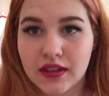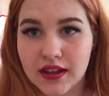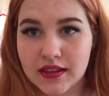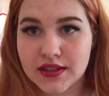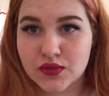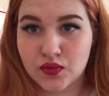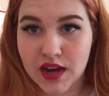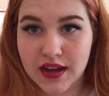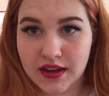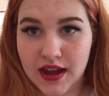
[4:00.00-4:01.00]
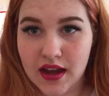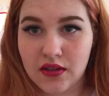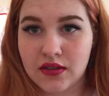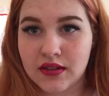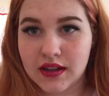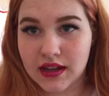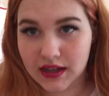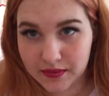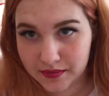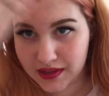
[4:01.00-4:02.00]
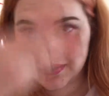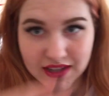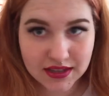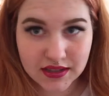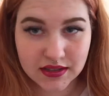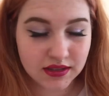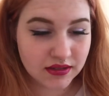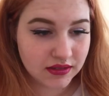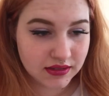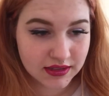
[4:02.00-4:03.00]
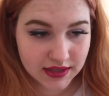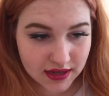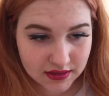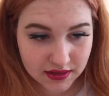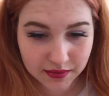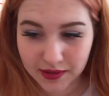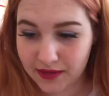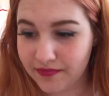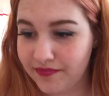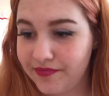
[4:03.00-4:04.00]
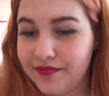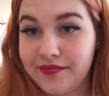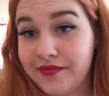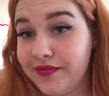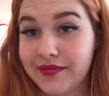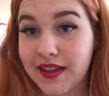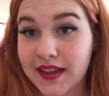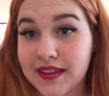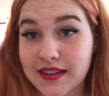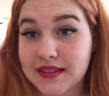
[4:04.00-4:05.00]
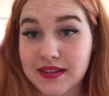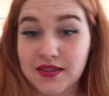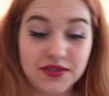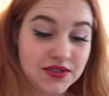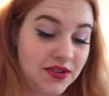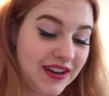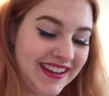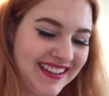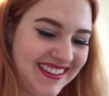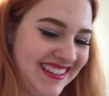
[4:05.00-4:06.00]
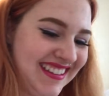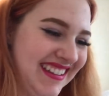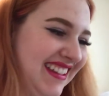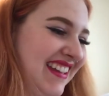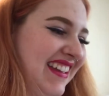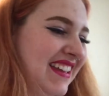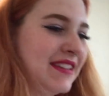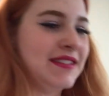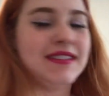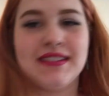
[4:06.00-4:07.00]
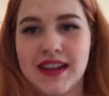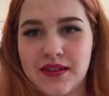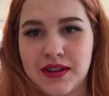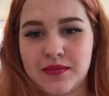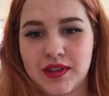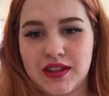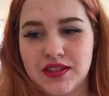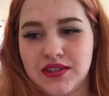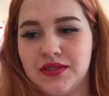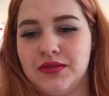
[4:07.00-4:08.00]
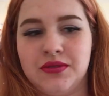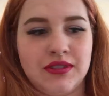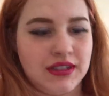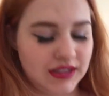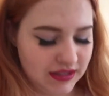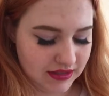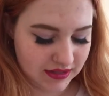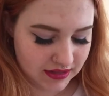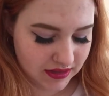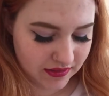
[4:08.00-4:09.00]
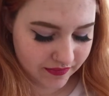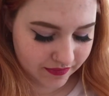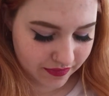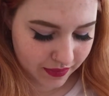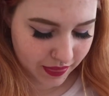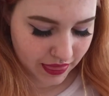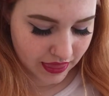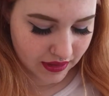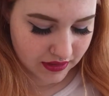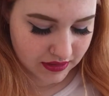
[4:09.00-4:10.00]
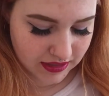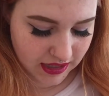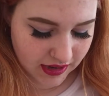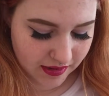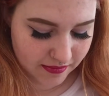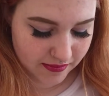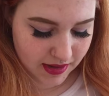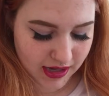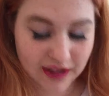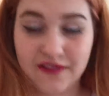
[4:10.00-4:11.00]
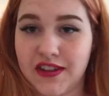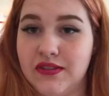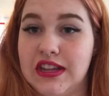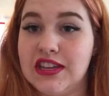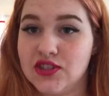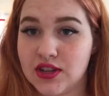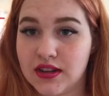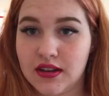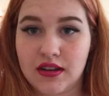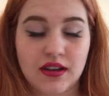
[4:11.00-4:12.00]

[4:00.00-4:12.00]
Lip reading: a lot less red now. My face is still a disaster, but that's another story. So now what I'm gonna do is take my foundation.